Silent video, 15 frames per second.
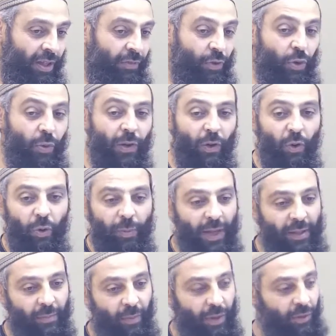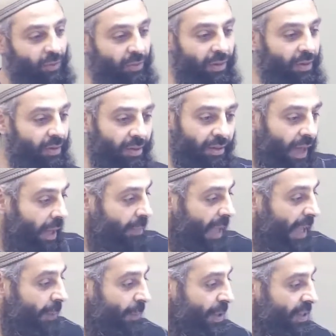If you are Khubayb, what? I'm
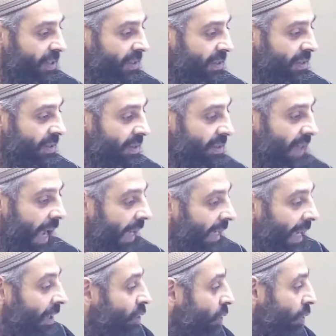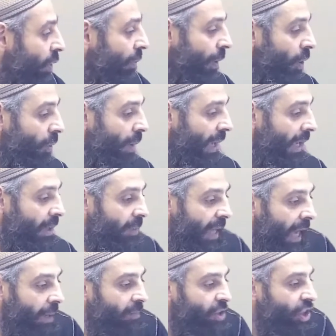helpless. I can't overpower my enemy.
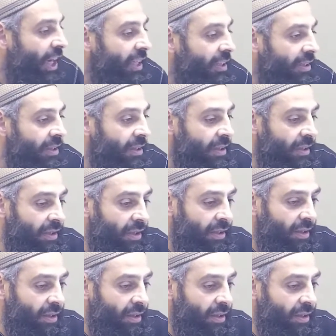I'm chained.